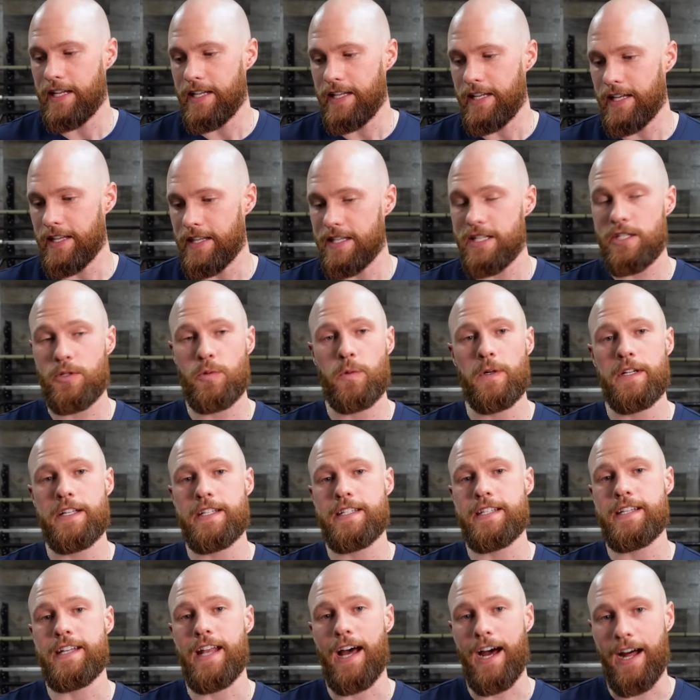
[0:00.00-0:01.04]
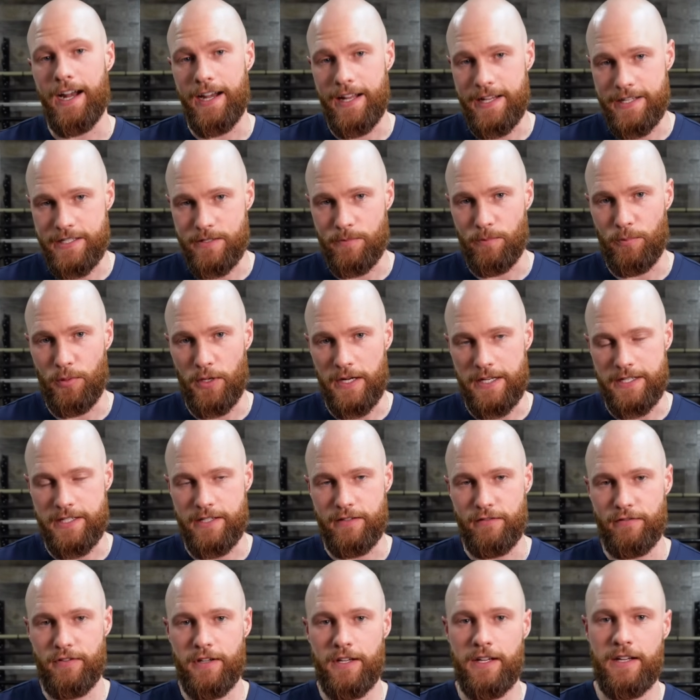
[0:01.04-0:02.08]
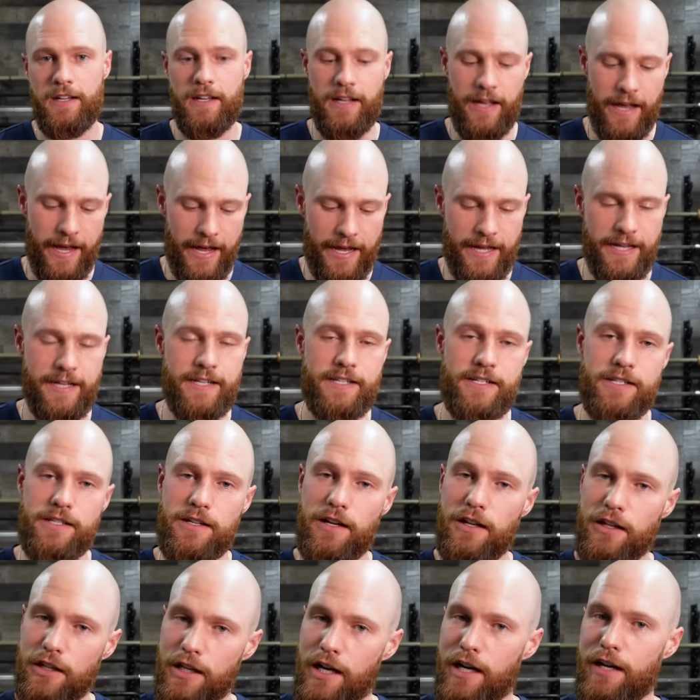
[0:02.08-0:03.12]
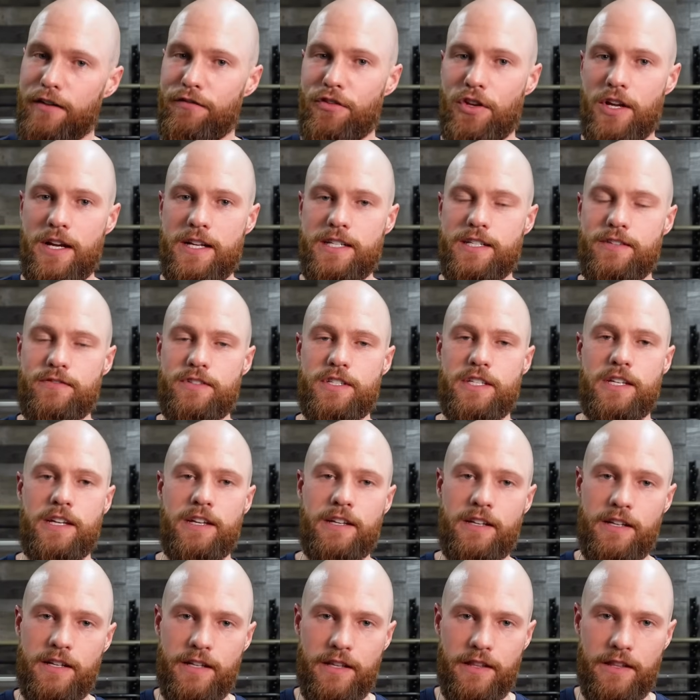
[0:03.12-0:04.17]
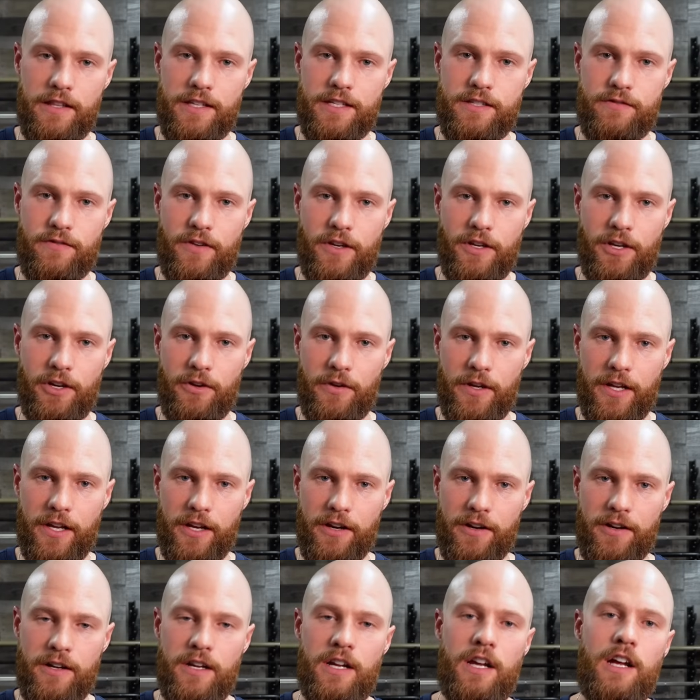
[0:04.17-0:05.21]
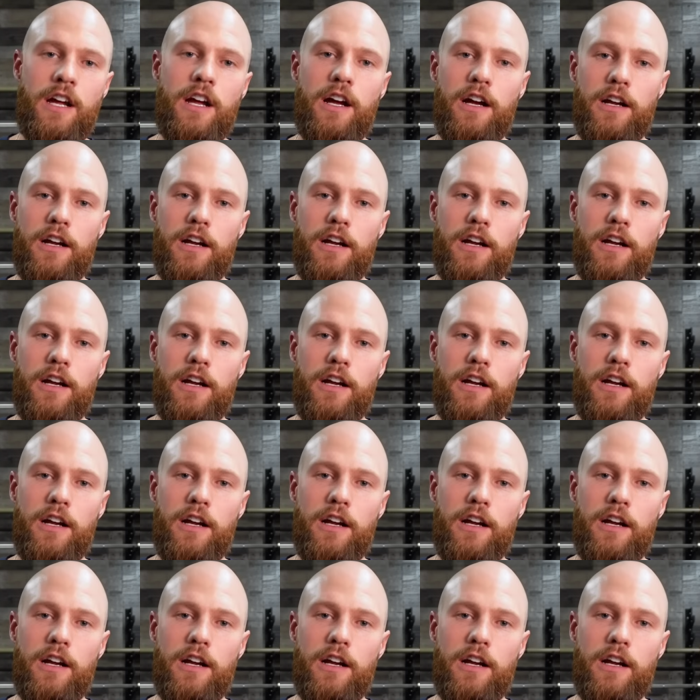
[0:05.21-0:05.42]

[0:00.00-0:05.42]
Yeah, this one is not as impressive as a lot of you guys have seen this video here.